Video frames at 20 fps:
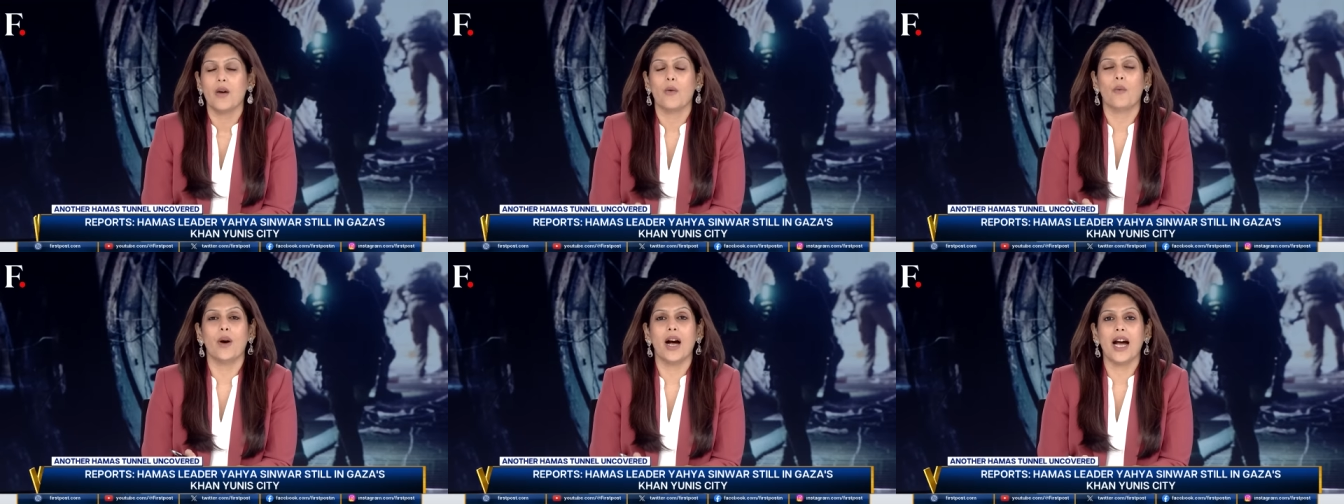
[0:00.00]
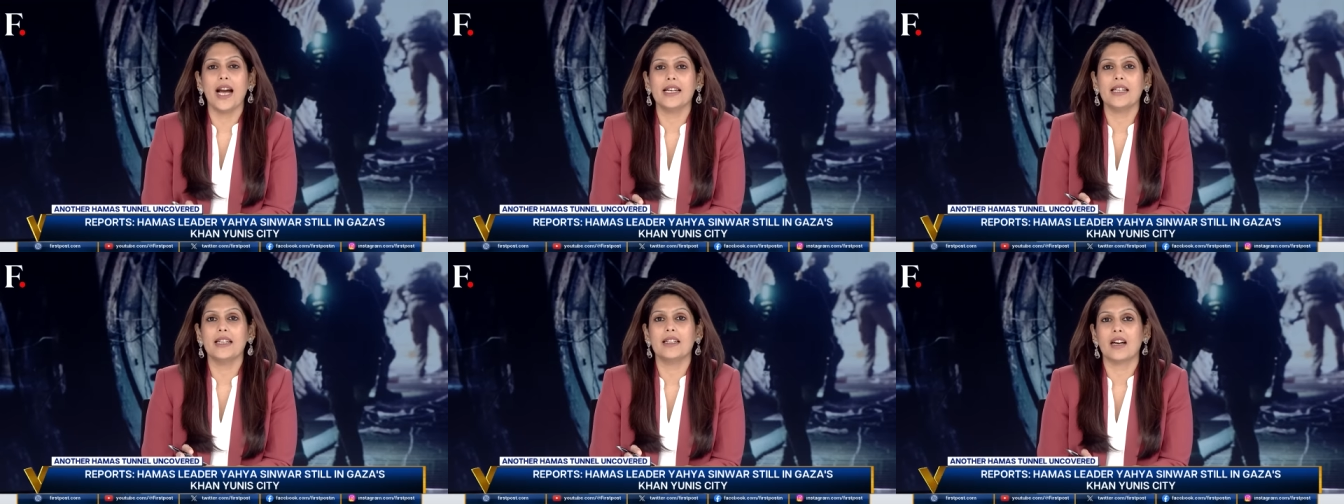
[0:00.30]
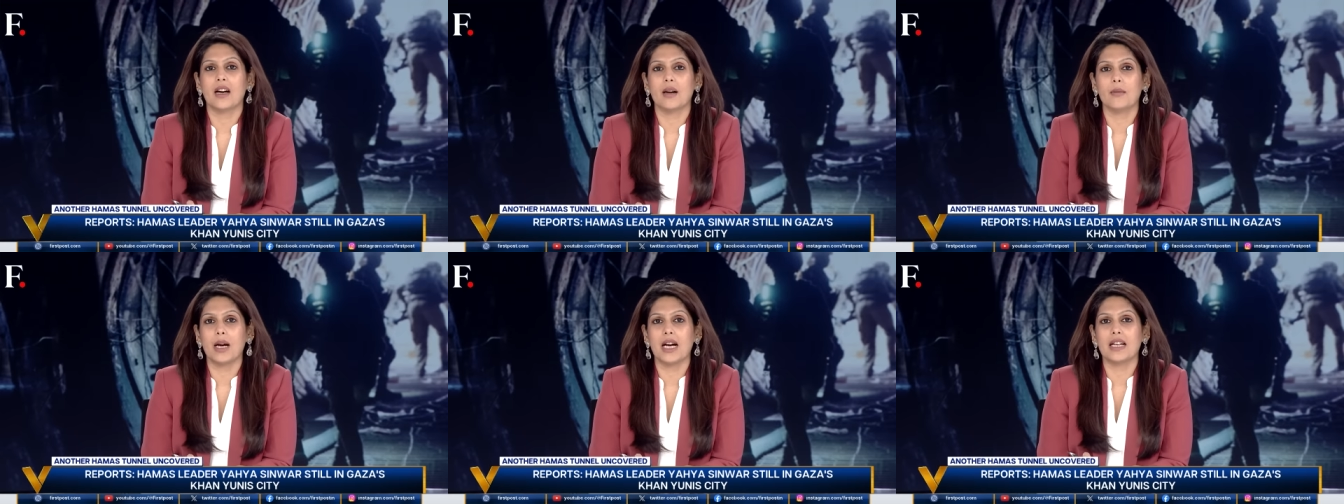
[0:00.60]
Why did
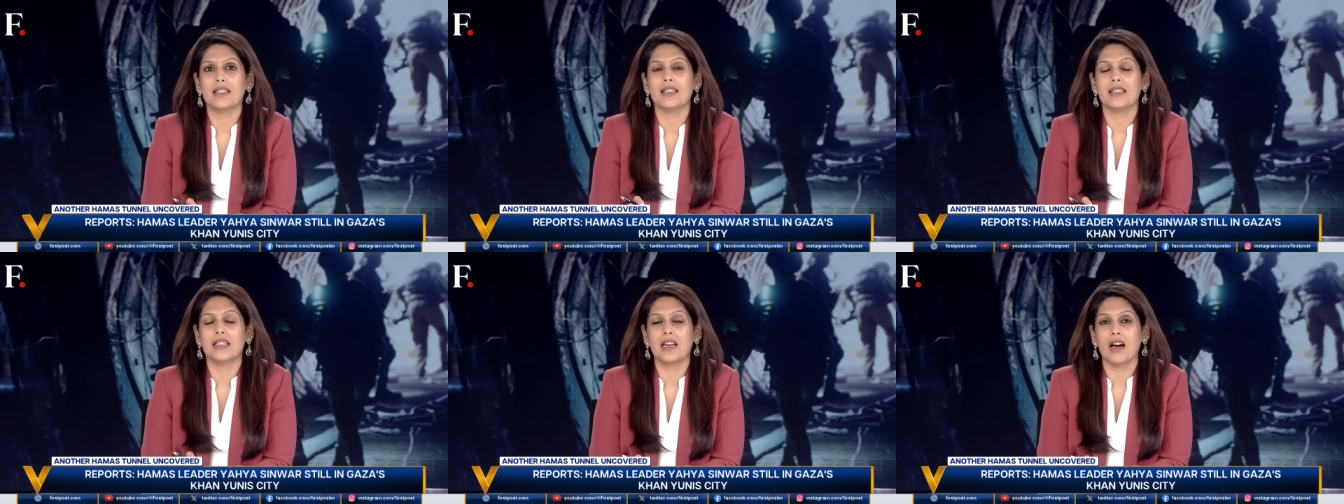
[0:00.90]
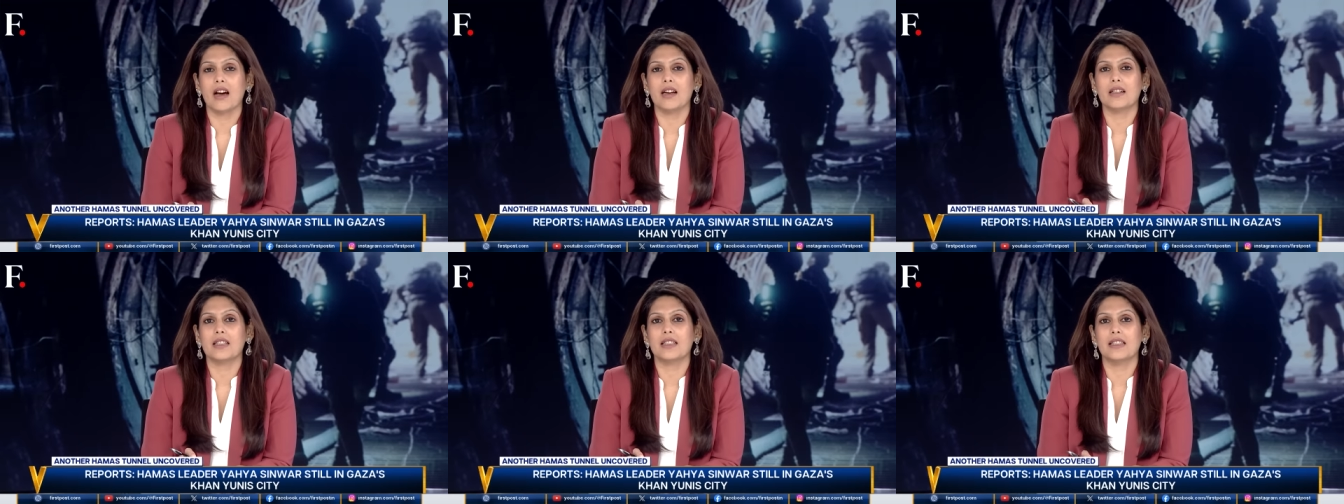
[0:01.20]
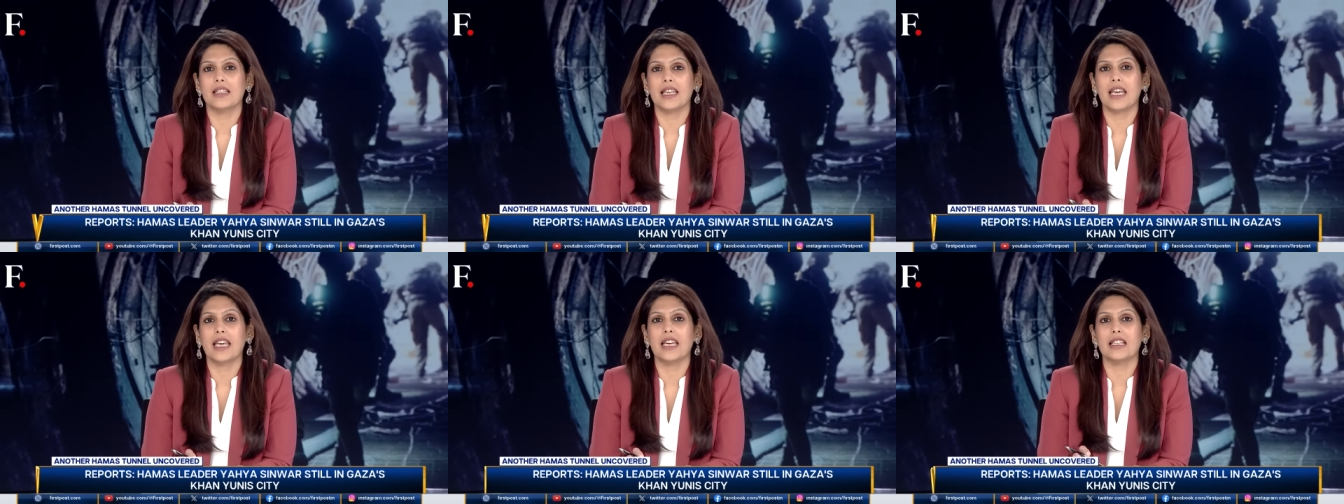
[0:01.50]
Hamas start
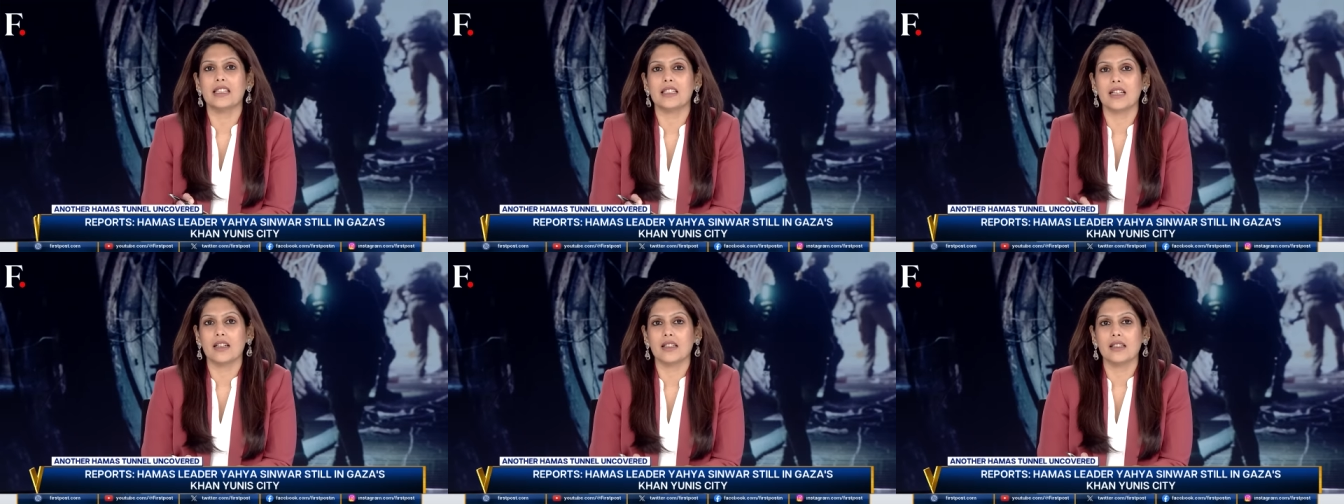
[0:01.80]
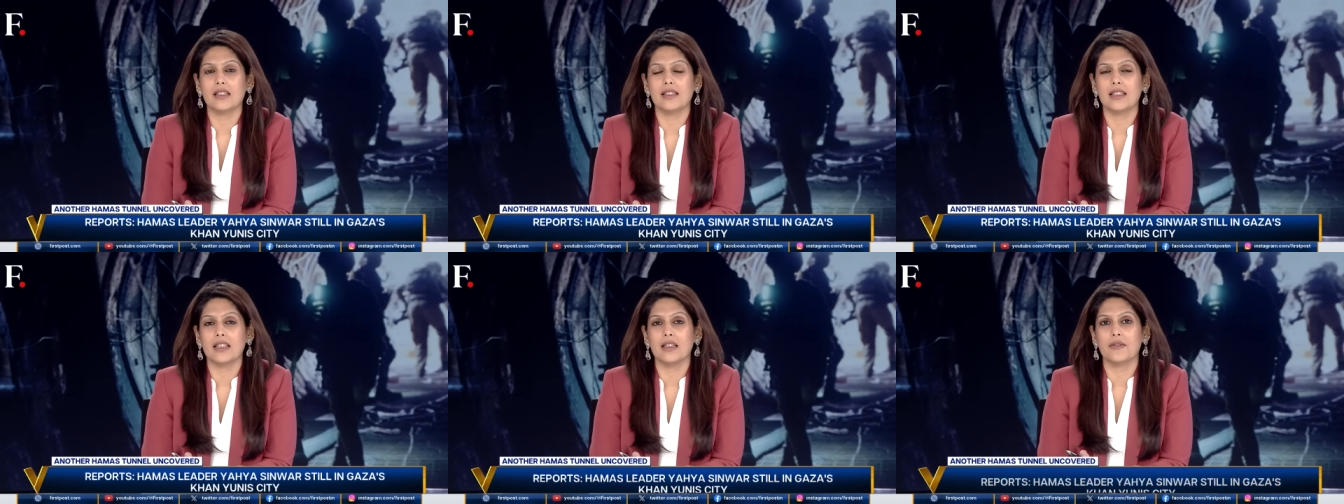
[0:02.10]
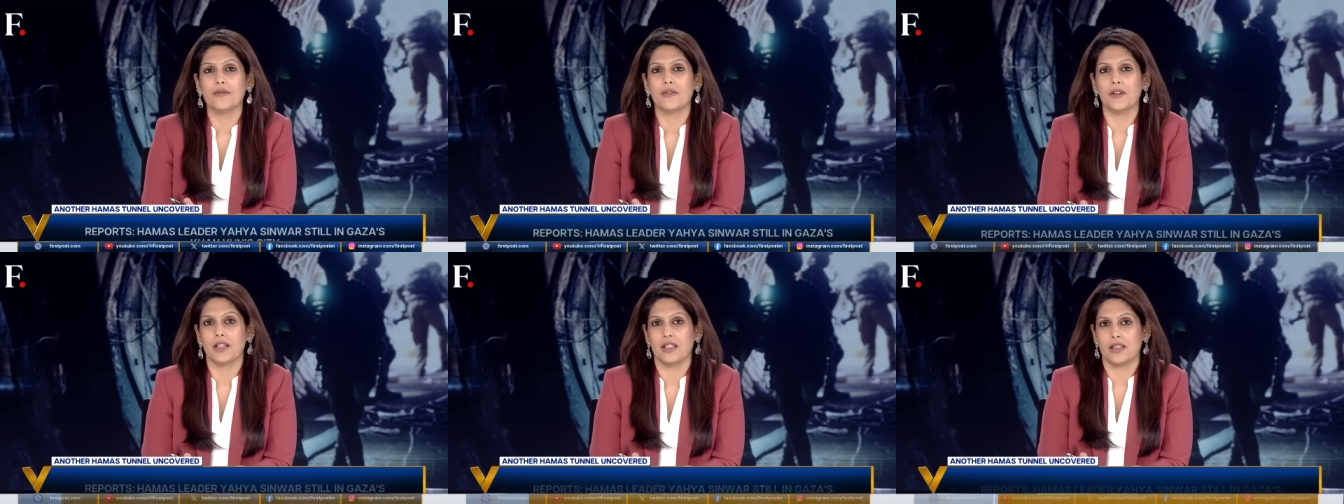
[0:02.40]
digging tunnels in
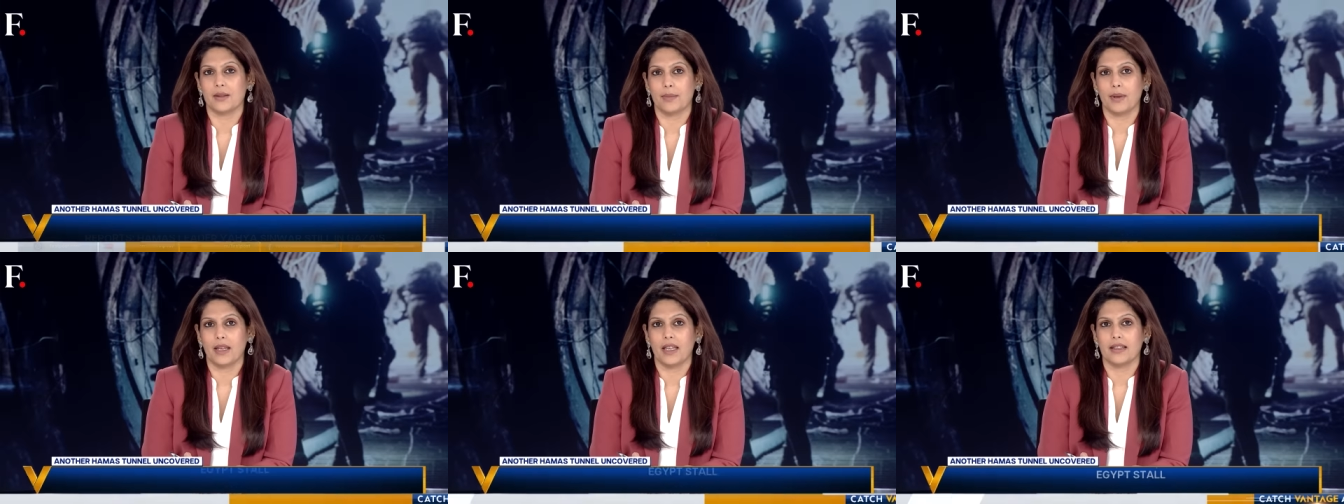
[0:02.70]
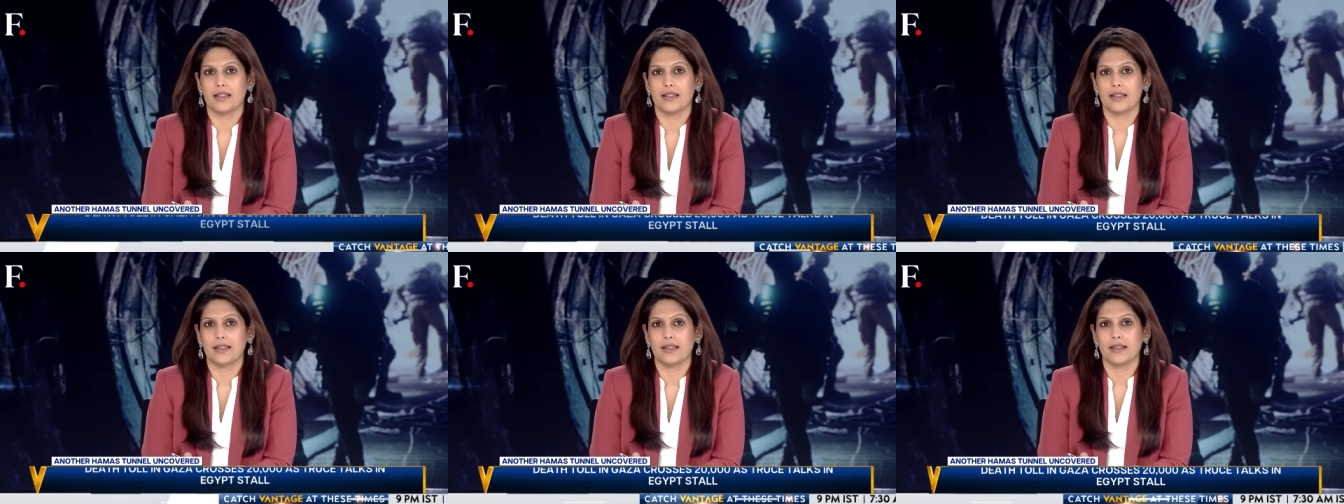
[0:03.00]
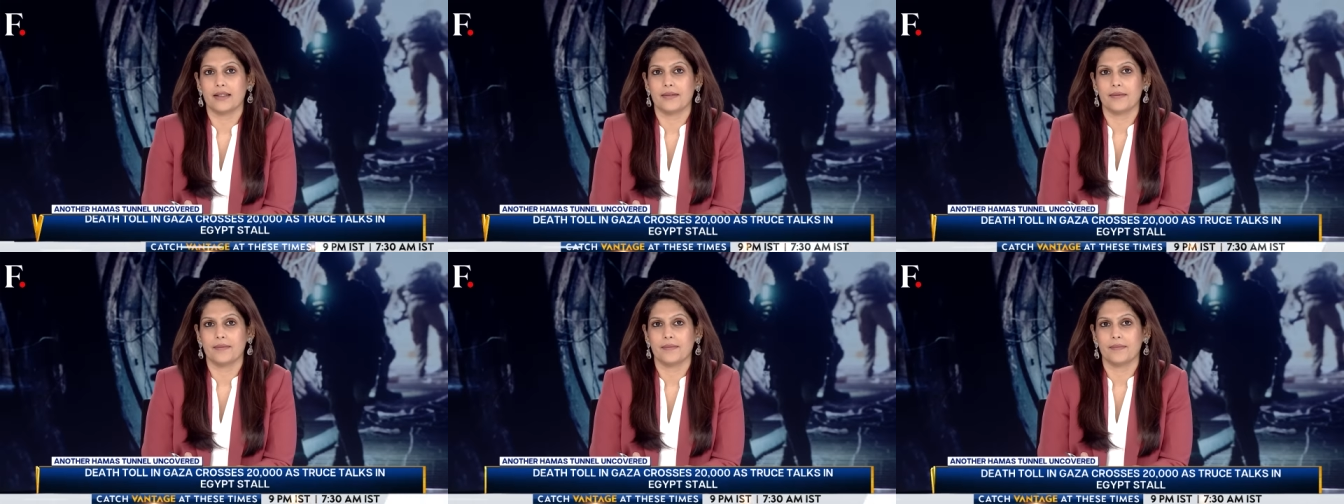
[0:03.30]
the first place?